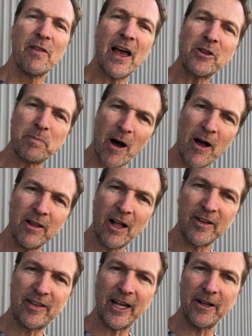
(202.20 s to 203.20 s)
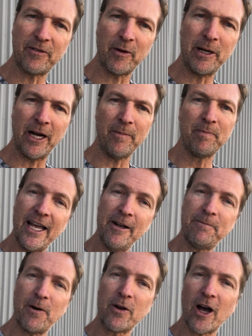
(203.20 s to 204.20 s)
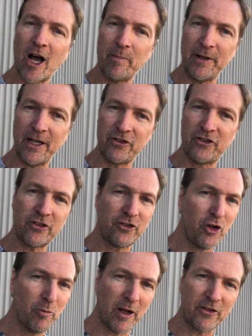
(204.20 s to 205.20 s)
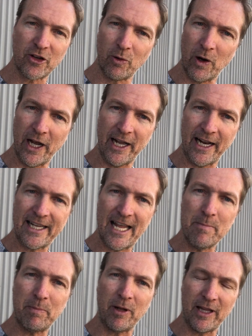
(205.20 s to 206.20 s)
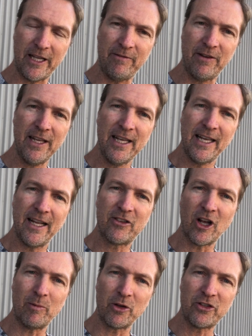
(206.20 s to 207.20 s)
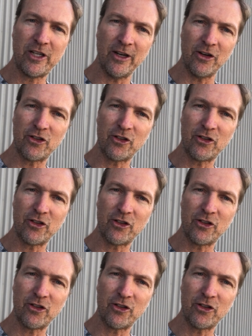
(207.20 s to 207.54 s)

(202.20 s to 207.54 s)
Thanks, Paul. I'll take it from here. InfoComm is just 2 months away, and I can't believe it's almost here.